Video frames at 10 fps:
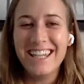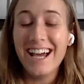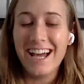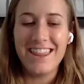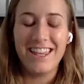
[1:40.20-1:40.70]

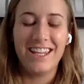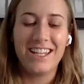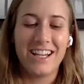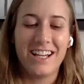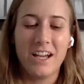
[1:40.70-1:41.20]
yeah, I
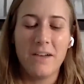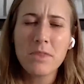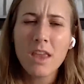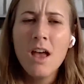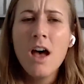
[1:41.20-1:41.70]
think uh,
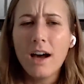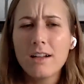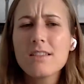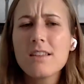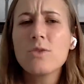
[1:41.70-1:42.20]

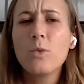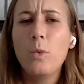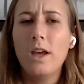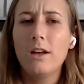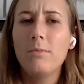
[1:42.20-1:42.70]
honestly, it's
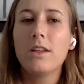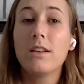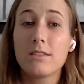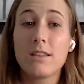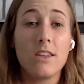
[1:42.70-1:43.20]
weird
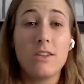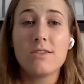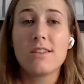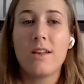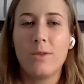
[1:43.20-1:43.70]
because, like
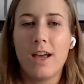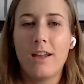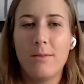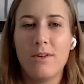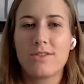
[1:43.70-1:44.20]
you said, we had
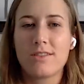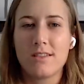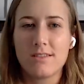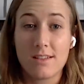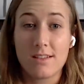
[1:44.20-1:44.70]
our most
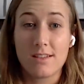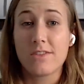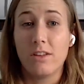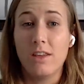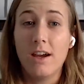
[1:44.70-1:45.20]

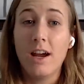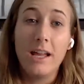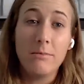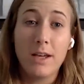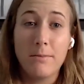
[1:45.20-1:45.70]
successful year. I
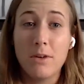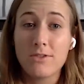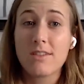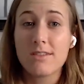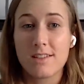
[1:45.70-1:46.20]
had my
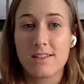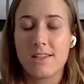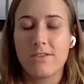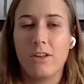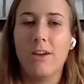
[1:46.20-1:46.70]
most
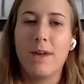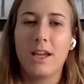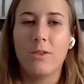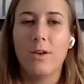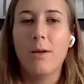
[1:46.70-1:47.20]
successful year of
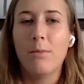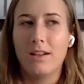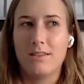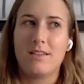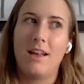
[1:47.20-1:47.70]
my career,
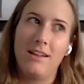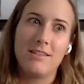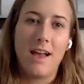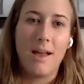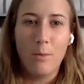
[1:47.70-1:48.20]
but it's at a
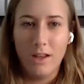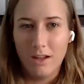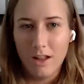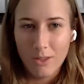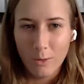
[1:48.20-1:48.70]
time
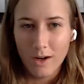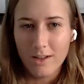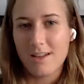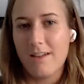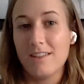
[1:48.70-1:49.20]
when the
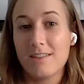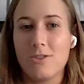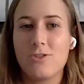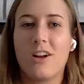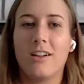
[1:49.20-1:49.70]
world's
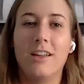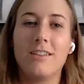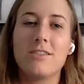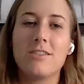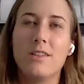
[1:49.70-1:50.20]
obviously
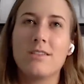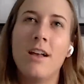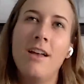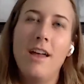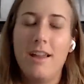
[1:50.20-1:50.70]
struggling. So it's
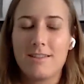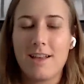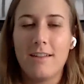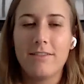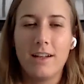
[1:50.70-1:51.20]
it's
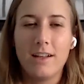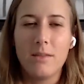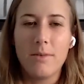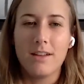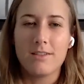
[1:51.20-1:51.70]
kind of finding
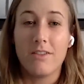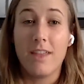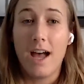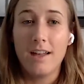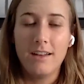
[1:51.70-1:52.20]
the balance of
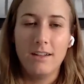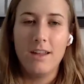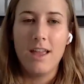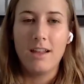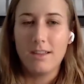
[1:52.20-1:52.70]
that
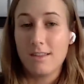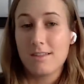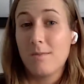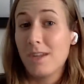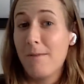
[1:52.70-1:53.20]
and and at the
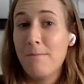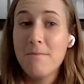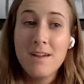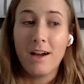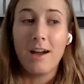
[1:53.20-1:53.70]
same
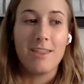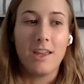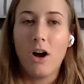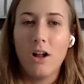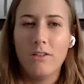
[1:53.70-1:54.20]
time i
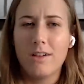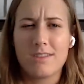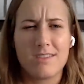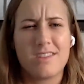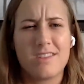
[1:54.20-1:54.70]
think all of us
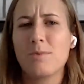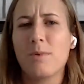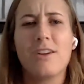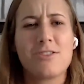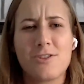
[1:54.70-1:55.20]
as tennis
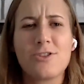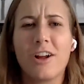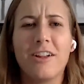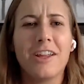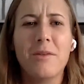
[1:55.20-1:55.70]
players are
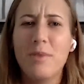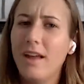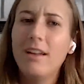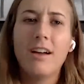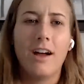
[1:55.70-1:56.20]
struggling a
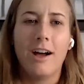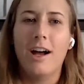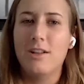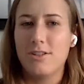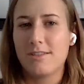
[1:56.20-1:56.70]
bit
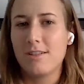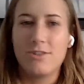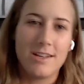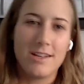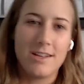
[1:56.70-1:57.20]
uh, just
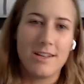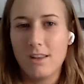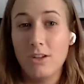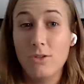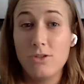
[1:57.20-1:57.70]
adjusting
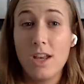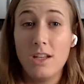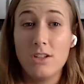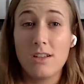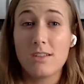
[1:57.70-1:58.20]
to the new
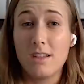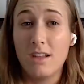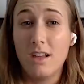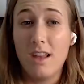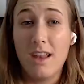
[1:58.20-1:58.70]
changes
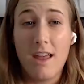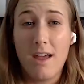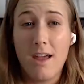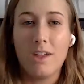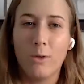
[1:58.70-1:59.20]
and, and
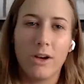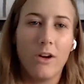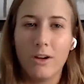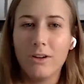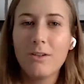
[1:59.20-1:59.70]
everything we're
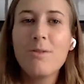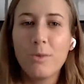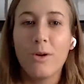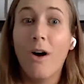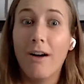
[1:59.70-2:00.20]
going
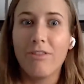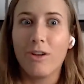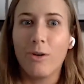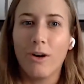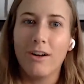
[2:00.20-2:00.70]
through off
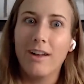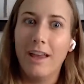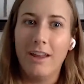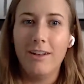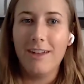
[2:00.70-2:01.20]
the court
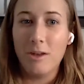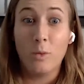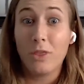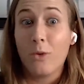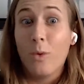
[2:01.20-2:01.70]
and yeah. and
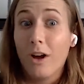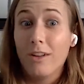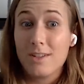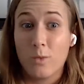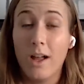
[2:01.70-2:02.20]
with the world as